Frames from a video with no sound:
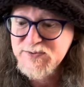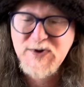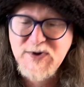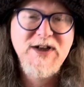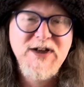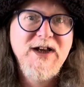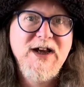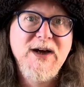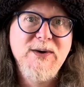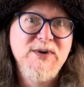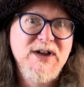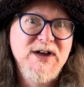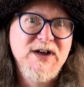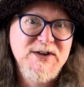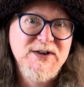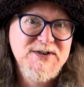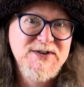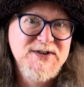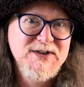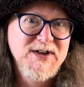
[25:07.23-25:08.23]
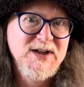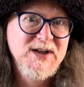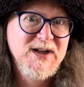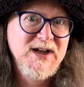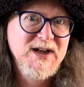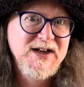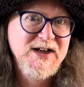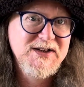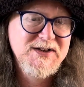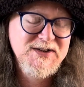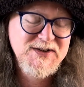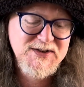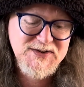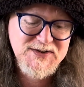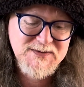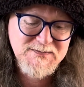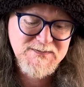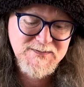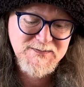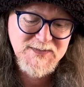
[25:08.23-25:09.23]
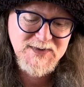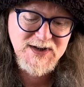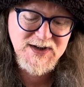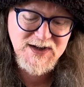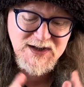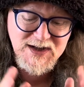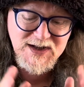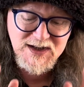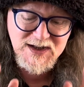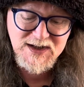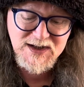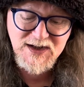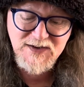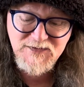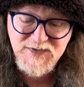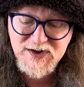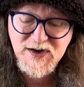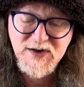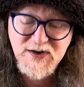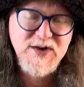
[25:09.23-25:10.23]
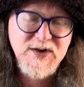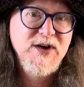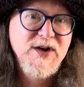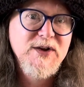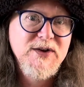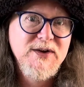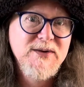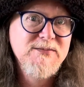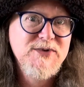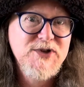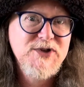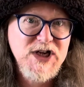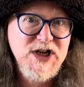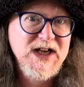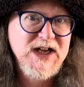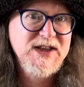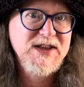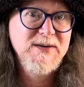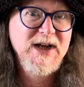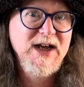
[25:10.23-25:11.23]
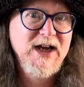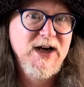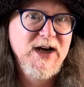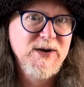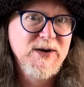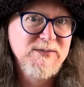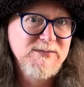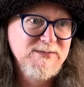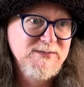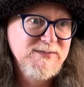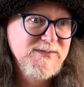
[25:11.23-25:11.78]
what you get with Hunters and Collectors. If you don't know them, check them out.